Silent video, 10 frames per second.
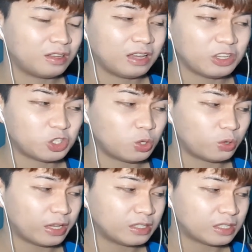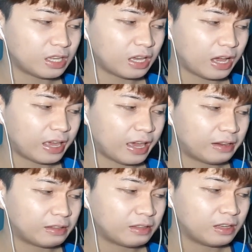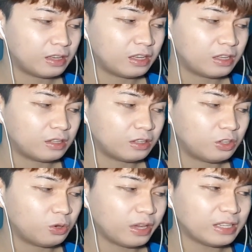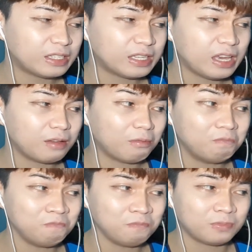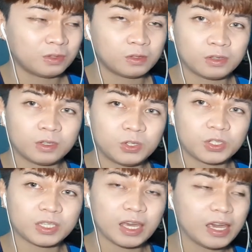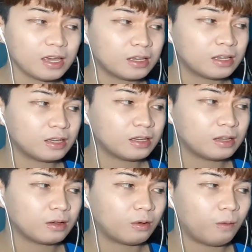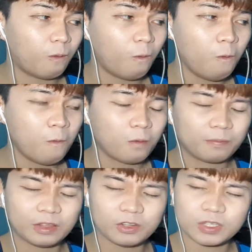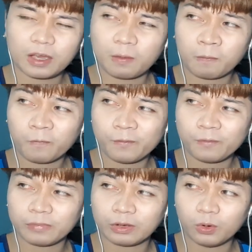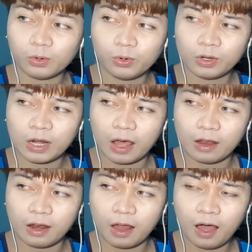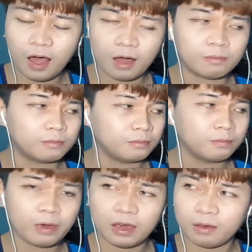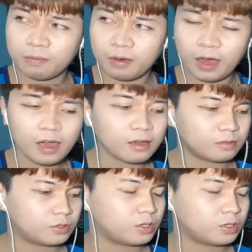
As you can see again, you can see. You see? Oh, it looks like. Ooh la la, baby.